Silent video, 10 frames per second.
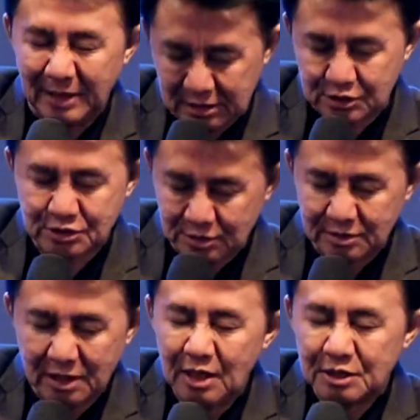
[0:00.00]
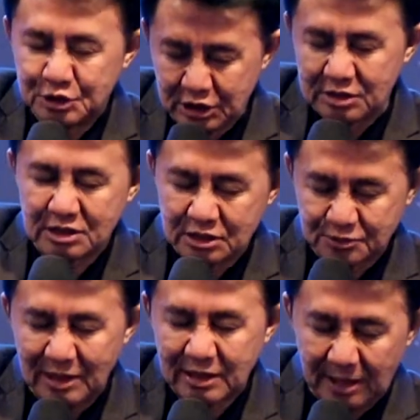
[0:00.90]
back soon. Jesus
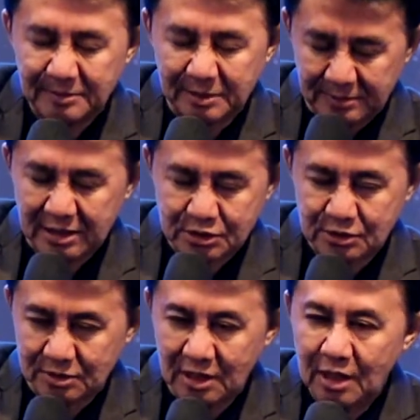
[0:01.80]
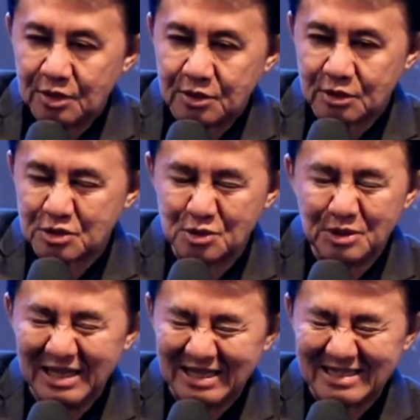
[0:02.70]
will coming back soon. Those who
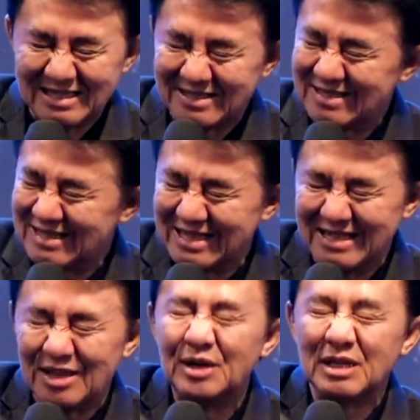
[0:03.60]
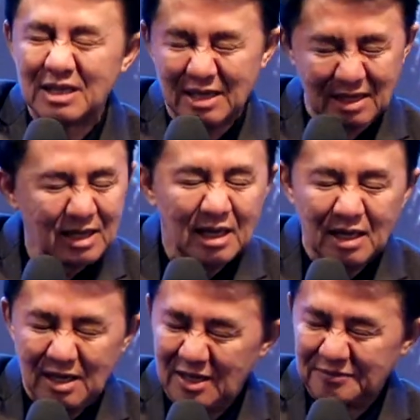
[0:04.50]
need the, the anointing
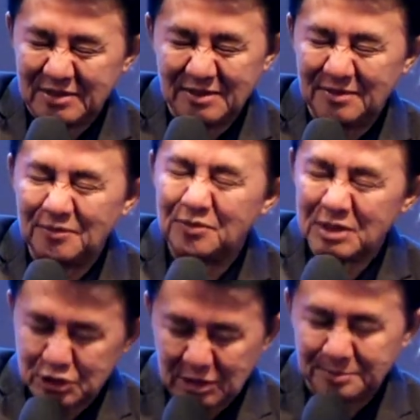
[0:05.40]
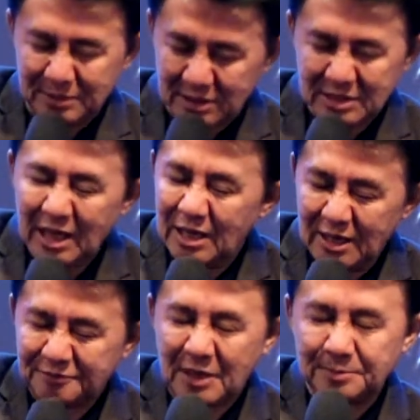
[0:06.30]
of the worshipers,
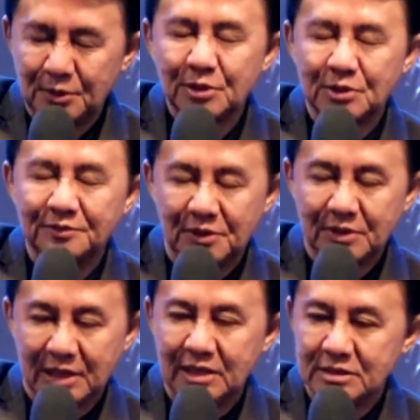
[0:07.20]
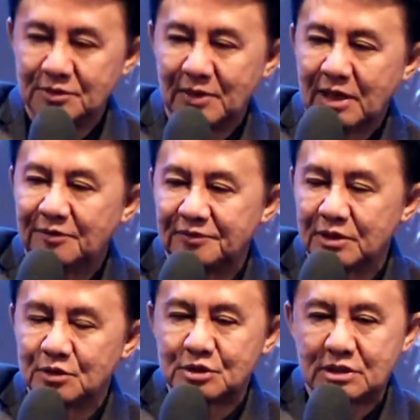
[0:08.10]
lift up both of your hands wherever
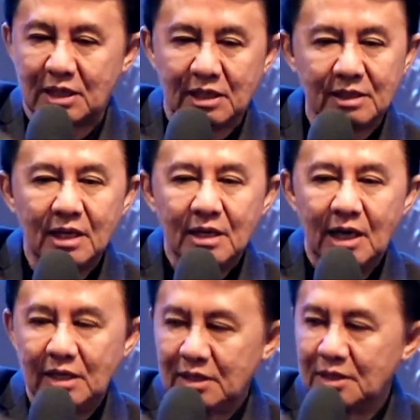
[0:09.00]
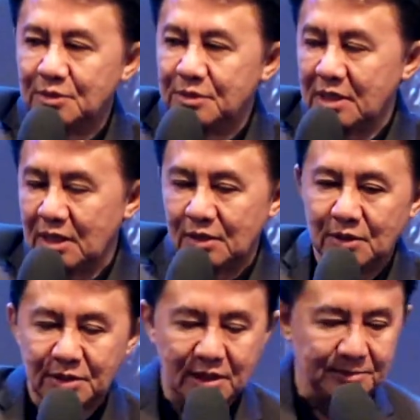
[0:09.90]
you stand. Hallelujah. Oh